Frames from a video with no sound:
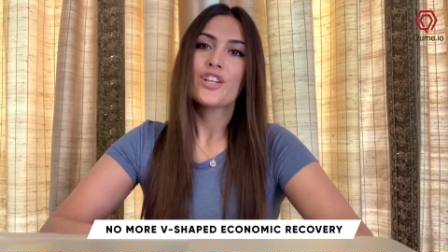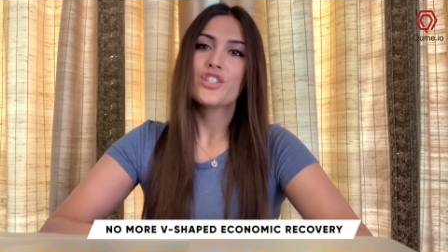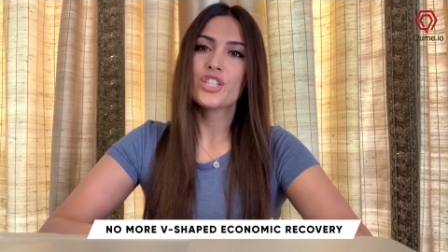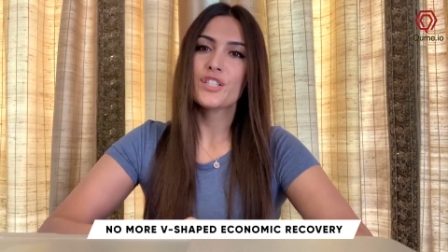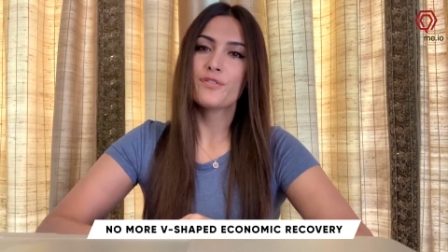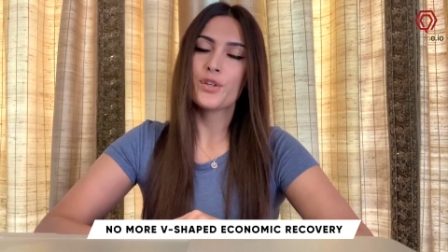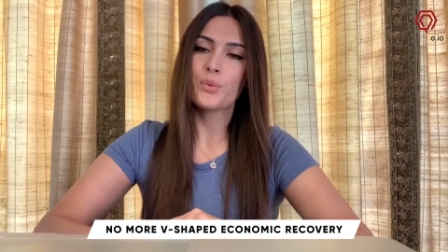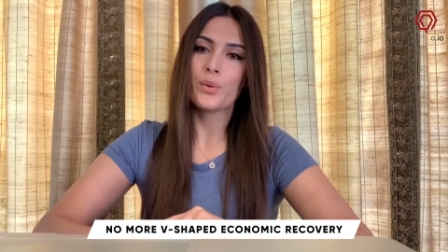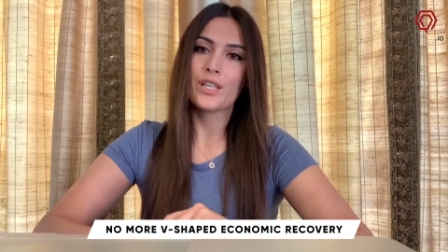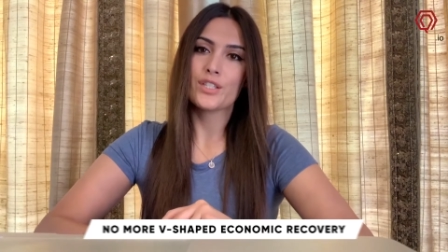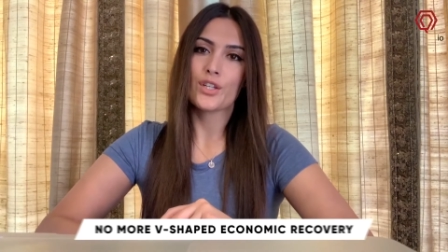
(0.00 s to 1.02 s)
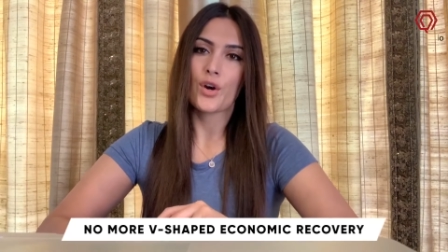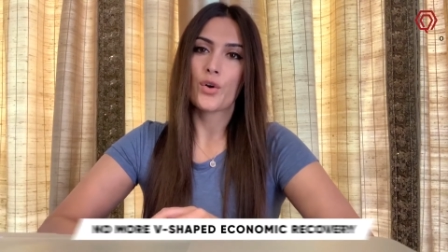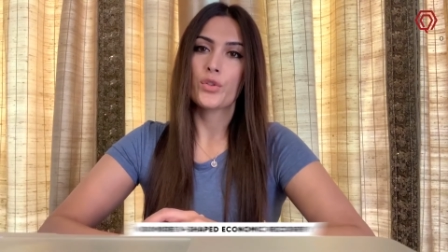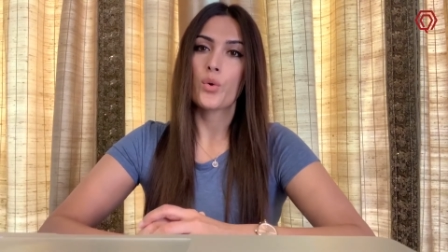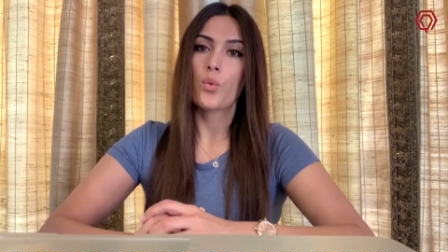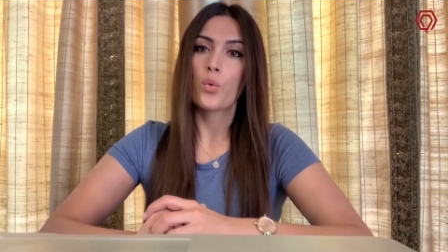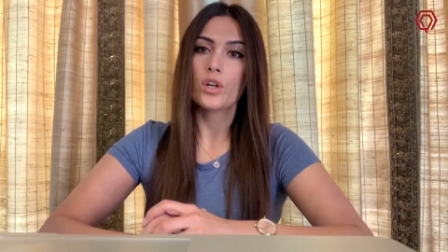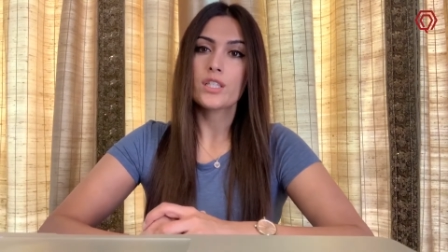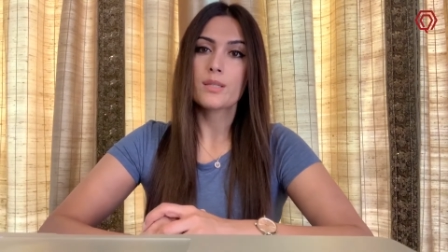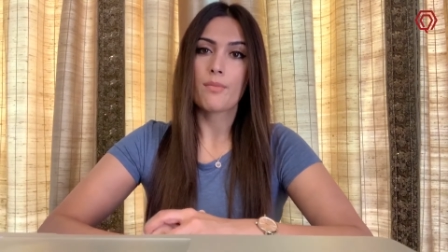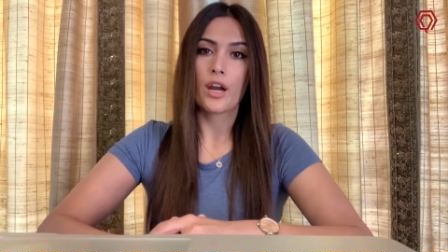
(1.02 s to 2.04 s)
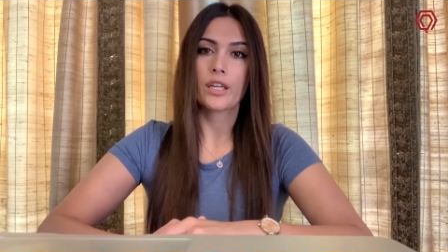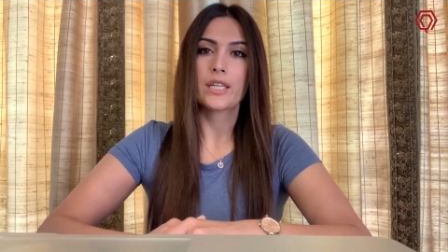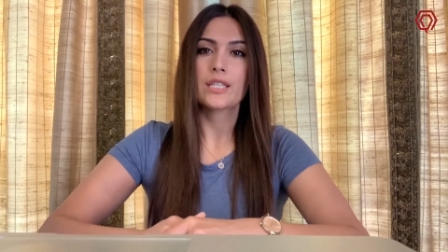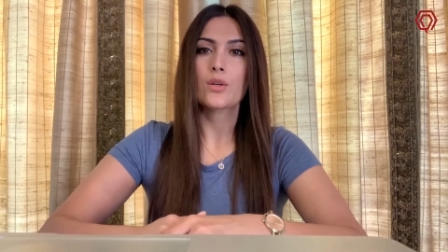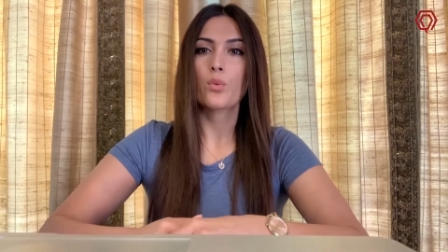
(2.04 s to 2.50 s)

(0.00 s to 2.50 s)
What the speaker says: Just a few weeks ago, the world's markets